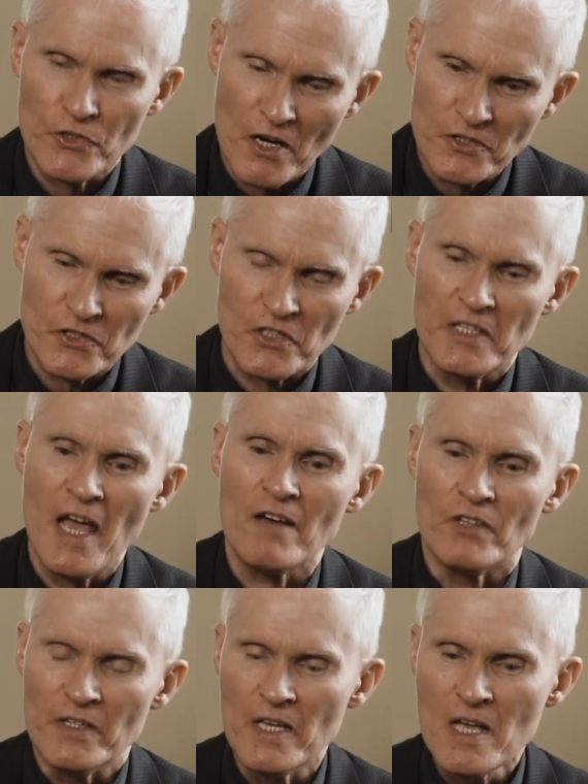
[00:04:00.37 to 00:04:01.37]
treasure's in
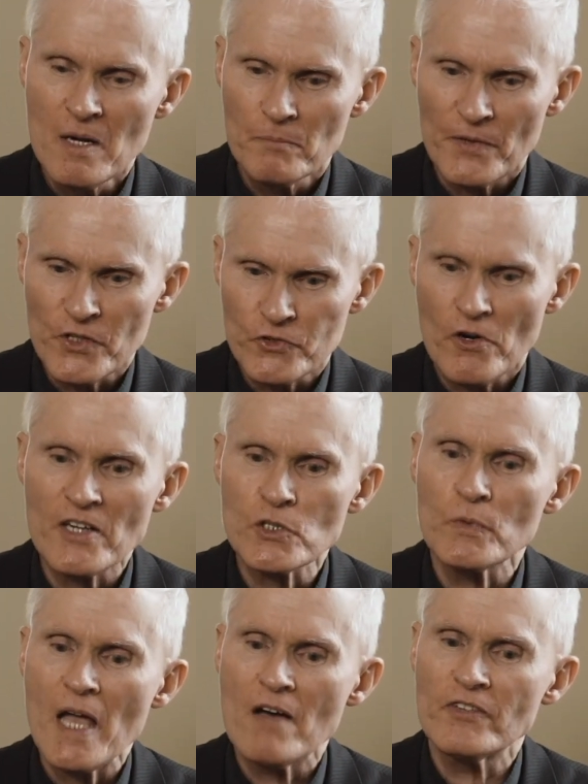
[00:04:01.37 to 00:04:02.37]
heaven, but the treasure
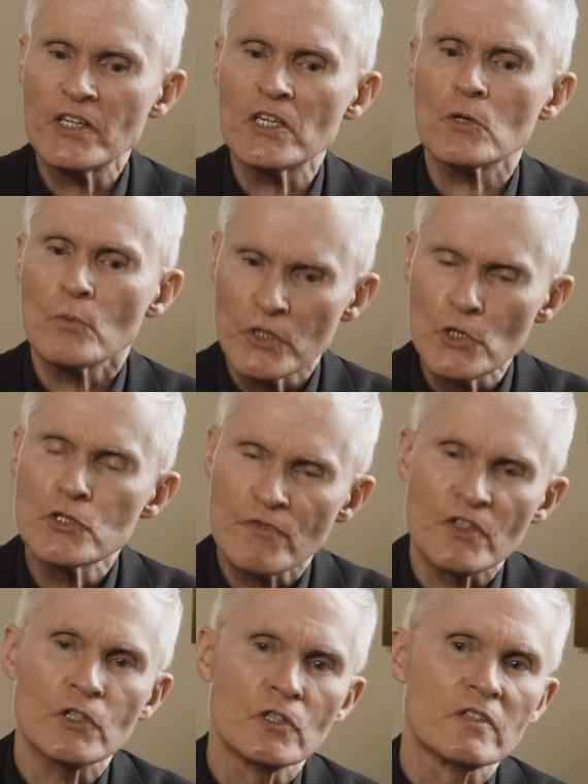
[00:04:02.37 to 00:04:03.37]
we have here we use for
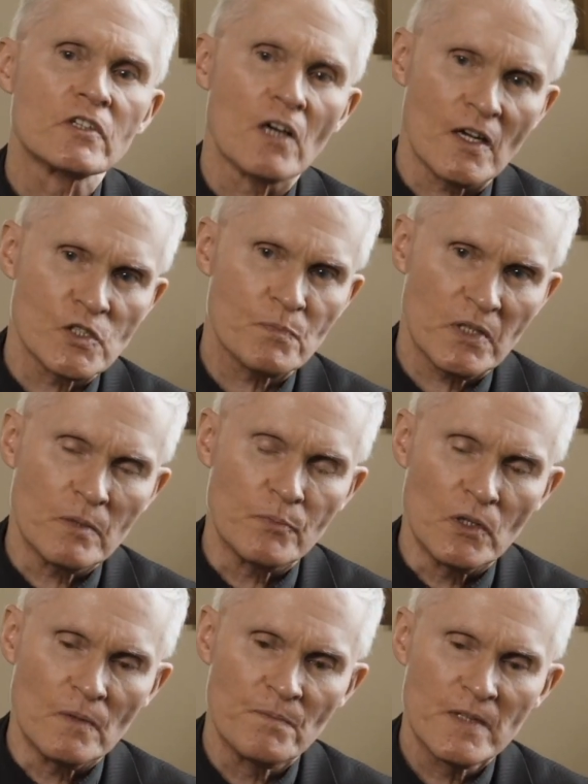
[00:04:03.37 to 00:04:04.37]
the good of God's
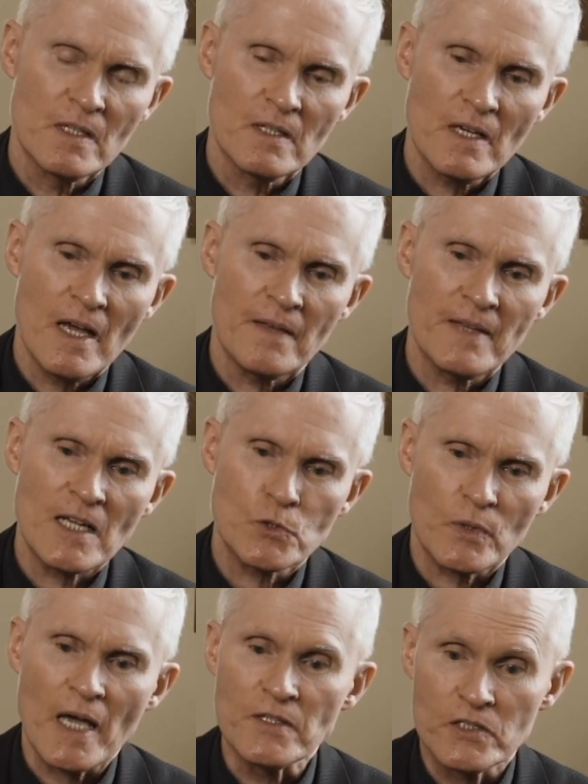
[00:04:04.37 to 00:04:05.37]
people. And that's
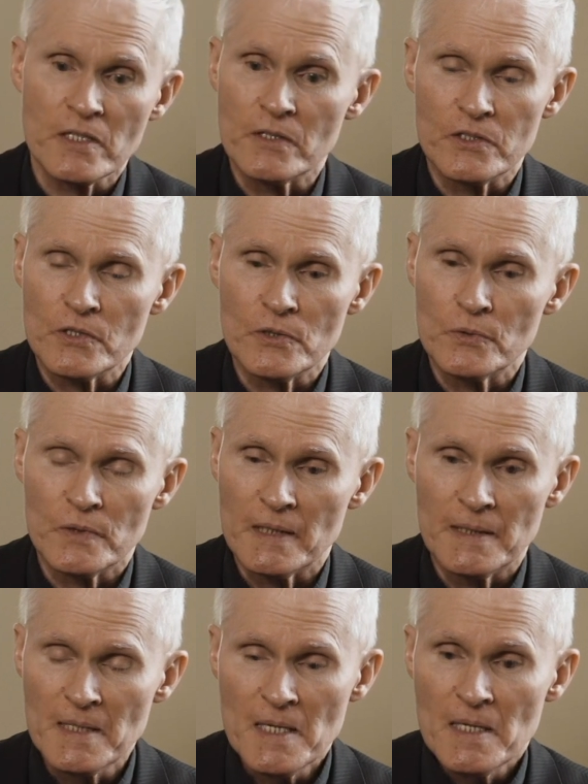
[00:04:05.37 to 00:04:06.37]
what I intend
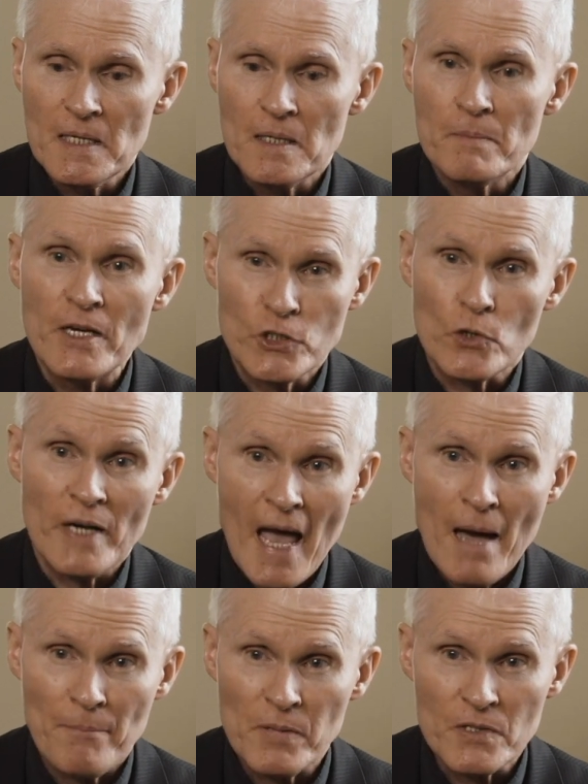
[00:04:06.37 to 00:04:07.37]
to make sure
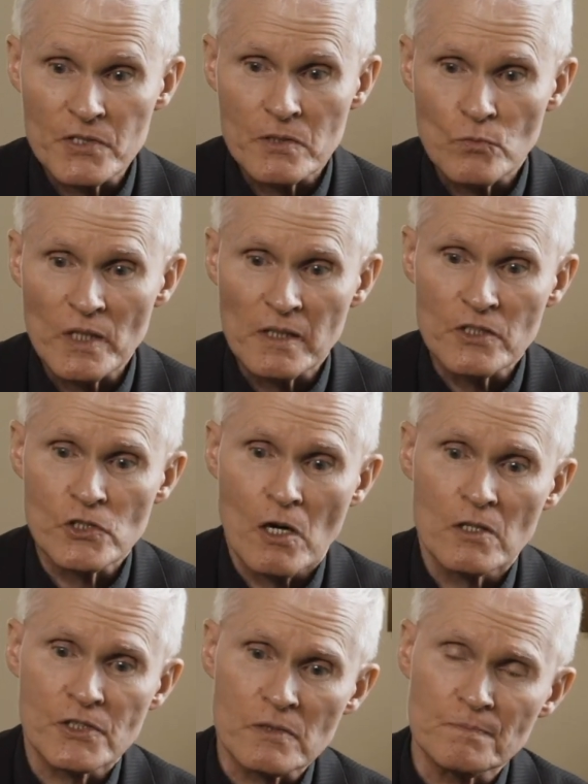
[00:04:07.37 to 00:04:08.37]
happens in
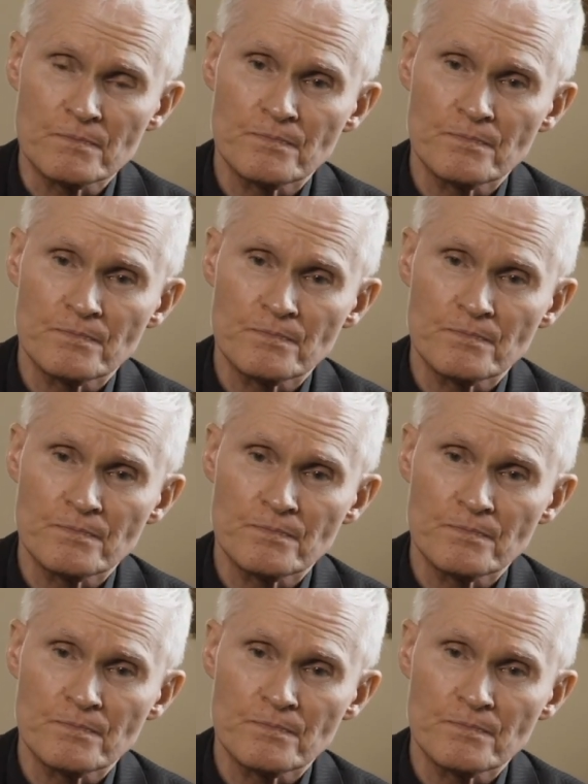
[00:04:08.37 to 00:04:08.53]
Wheeling-Charleston.